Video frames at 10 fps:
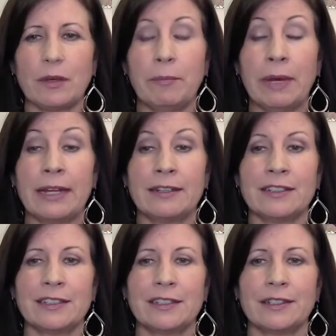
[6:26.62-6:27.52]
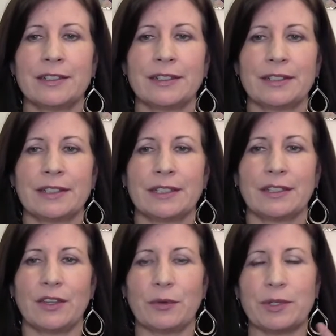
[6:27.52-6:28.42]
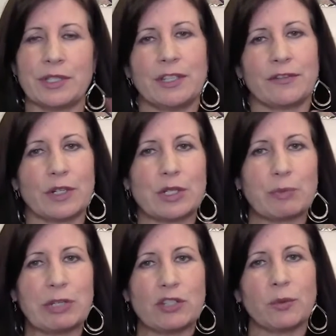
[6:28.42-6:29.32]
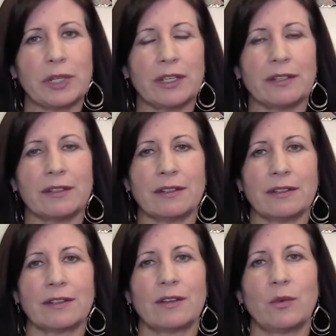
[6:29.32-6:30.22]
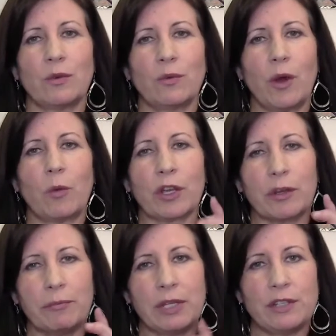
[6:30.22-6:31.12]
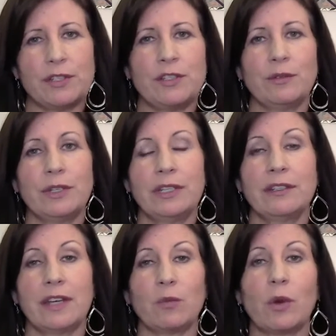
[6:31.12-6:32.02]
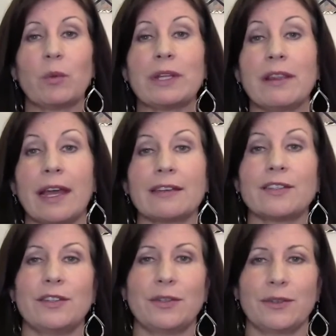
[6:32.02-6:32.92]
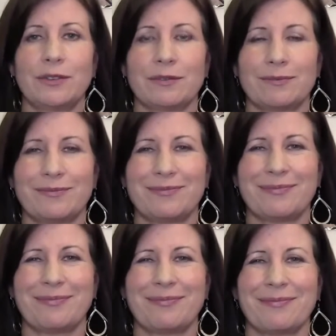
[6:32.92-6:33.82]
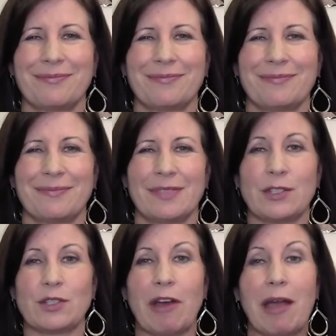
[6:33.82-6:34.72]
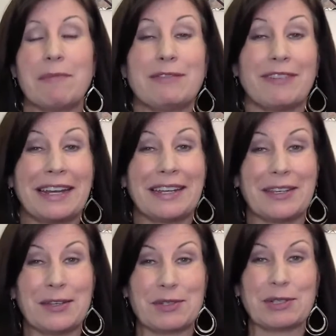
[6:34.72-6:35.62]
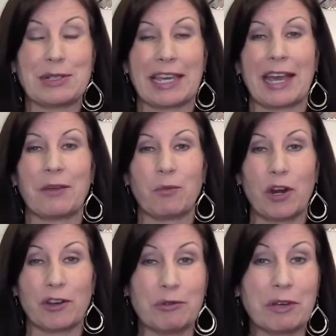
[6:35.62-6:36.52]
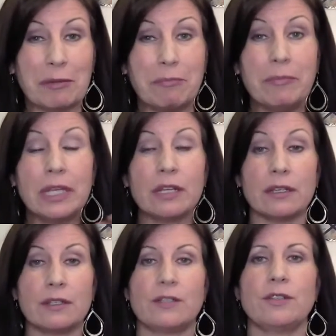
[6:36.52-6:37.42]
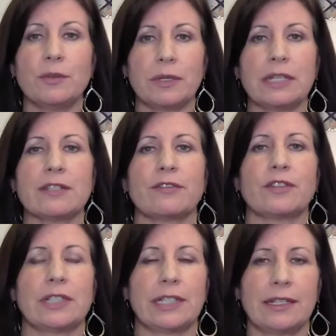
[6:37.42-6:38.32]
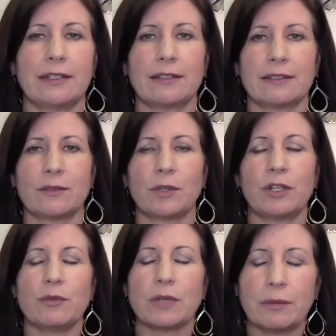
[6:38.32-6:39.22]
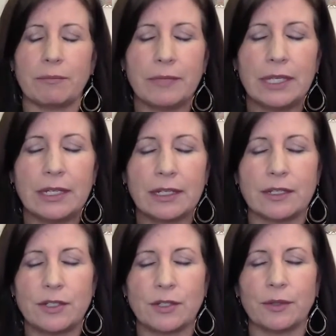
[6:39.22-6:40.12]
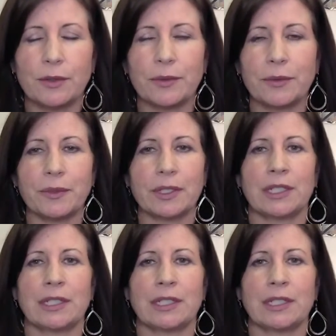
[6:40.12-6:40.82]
But there is a difference between what we're committed to doing and what we'd like to do. And so I'm inviting you to look at, what are you committed to doing differently? What are you committed to